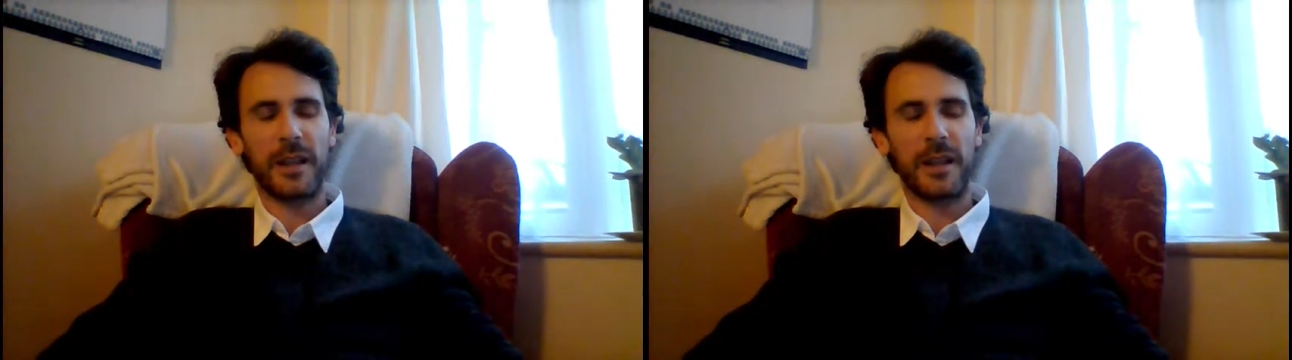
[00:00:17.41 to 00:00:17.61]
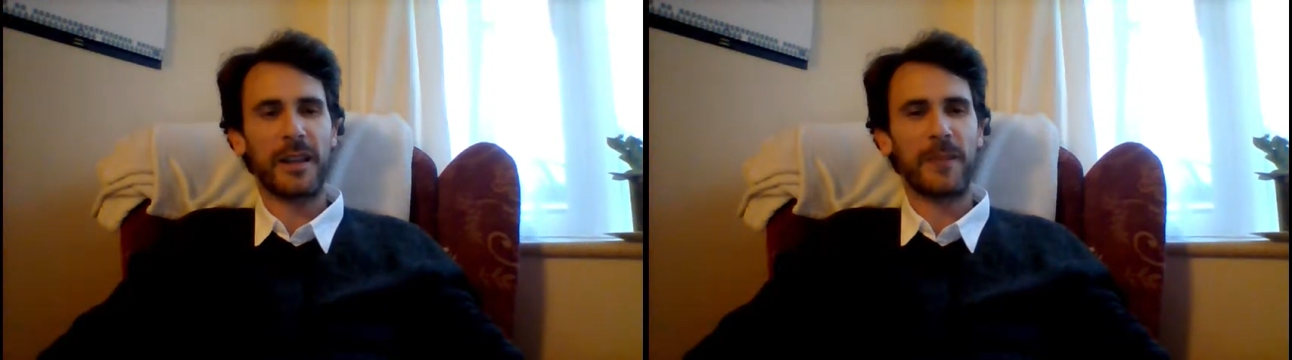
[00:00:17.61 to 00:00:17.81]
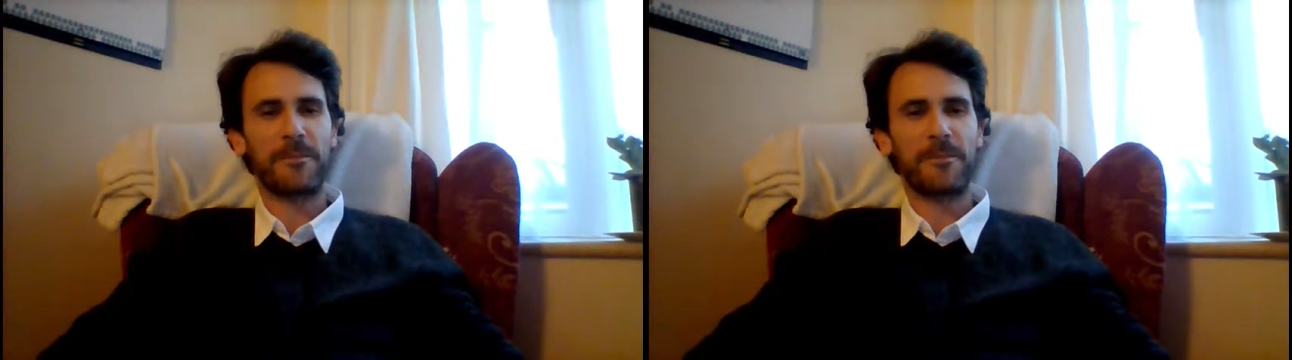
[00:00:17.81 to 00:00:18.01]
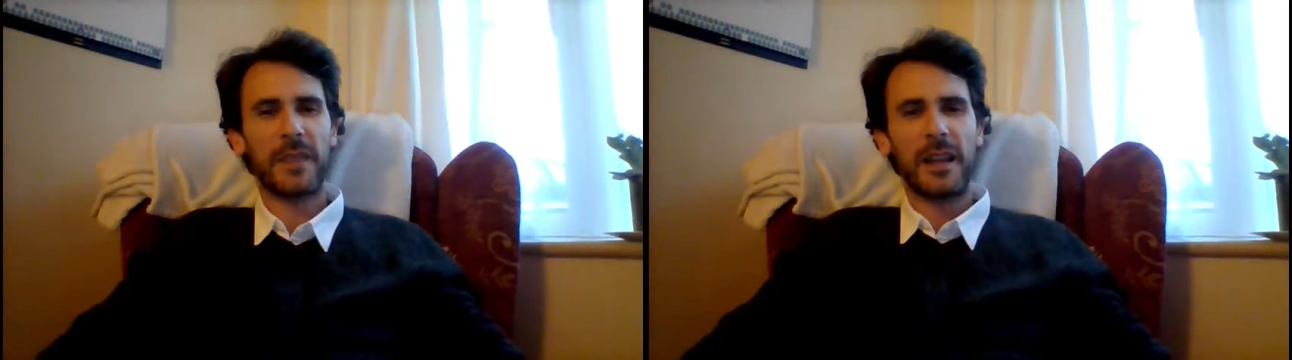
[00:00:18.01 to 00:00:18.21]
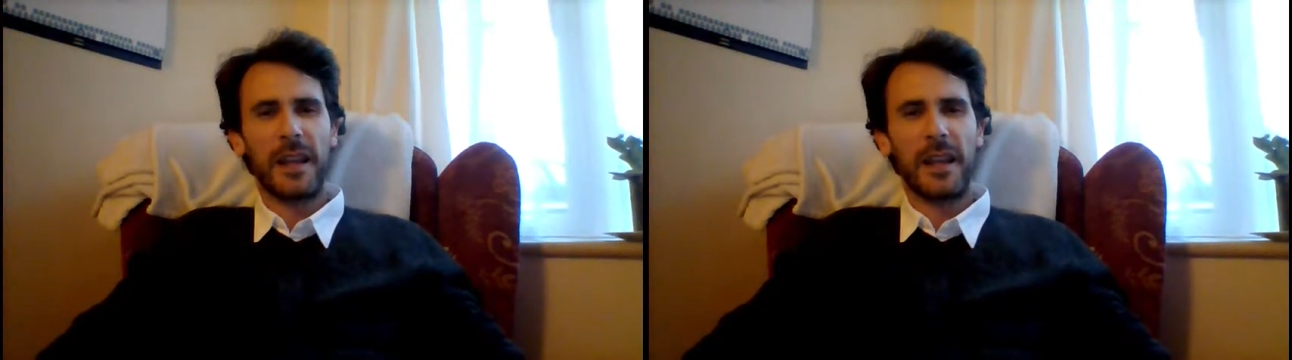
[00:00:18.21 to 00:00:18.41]

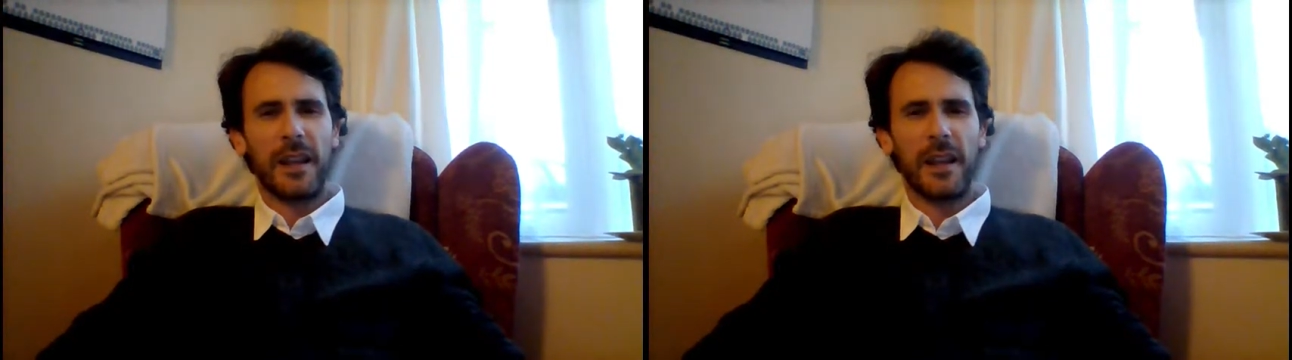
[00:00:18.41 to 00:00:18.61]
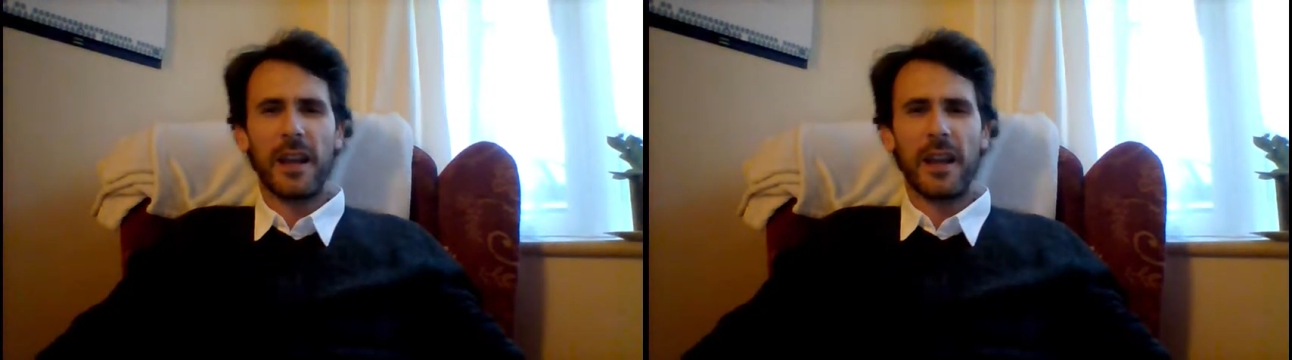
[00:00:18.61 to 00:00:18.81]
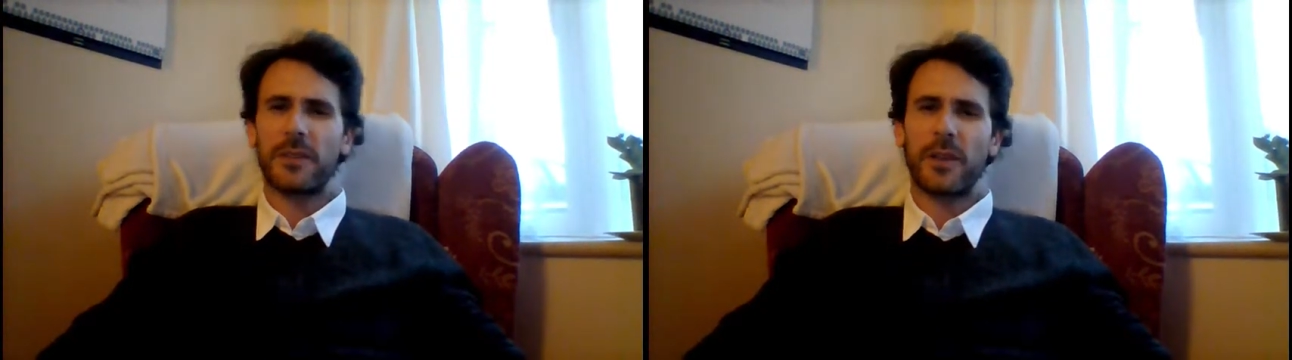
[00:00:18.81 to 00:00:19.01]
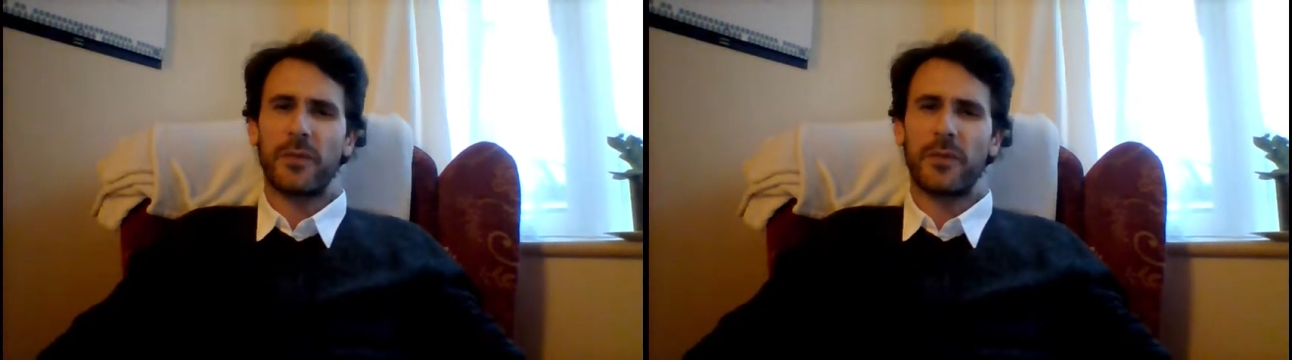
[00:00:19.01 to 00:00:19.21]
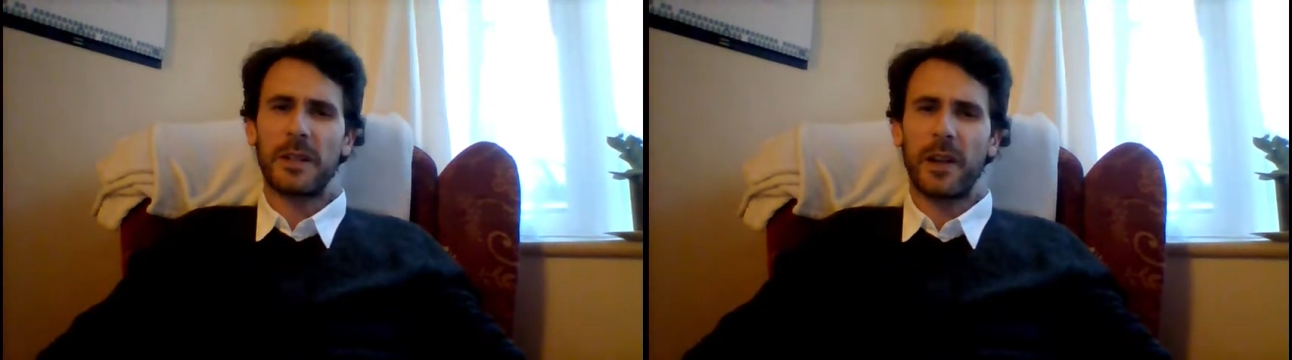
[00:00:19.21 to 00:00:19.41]
So,
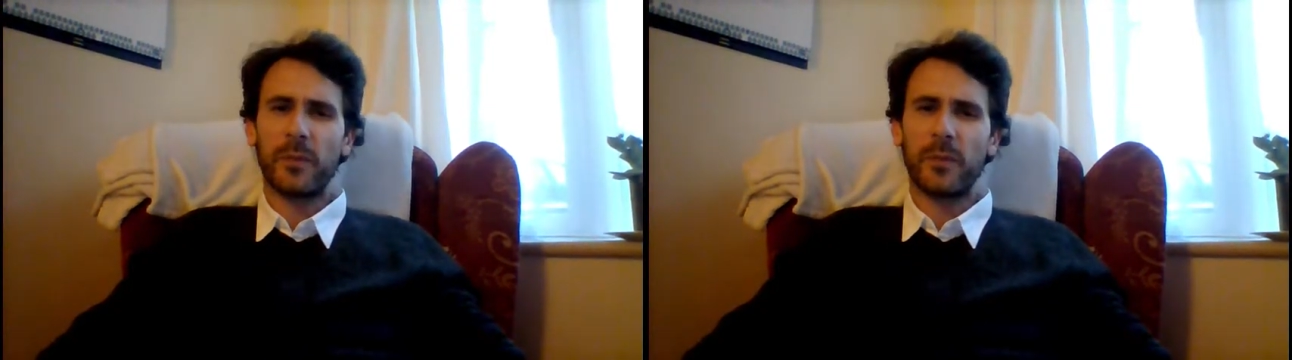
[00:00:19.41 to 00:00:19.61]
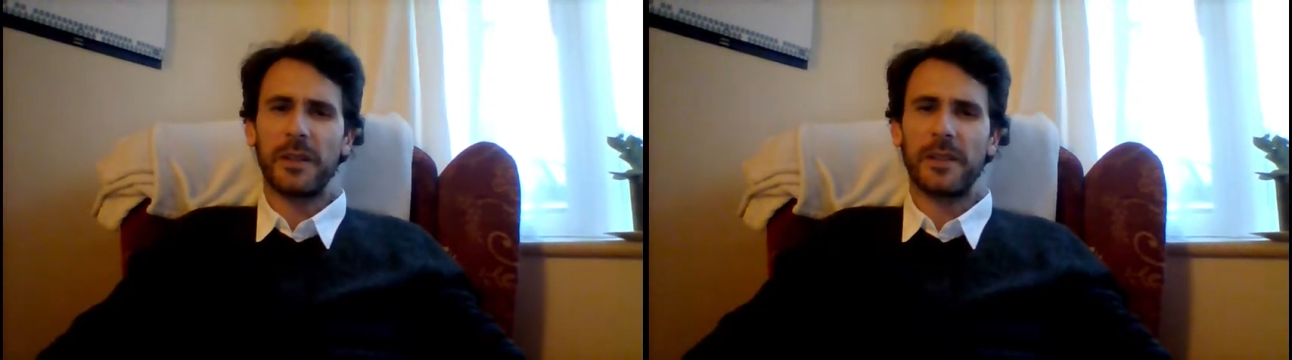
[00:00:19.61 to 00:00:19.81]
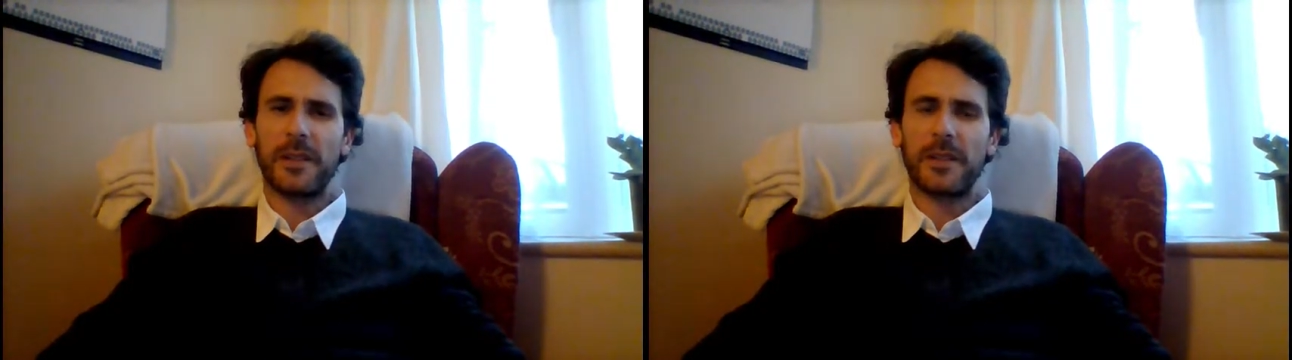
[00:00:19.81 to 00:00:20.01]
for example,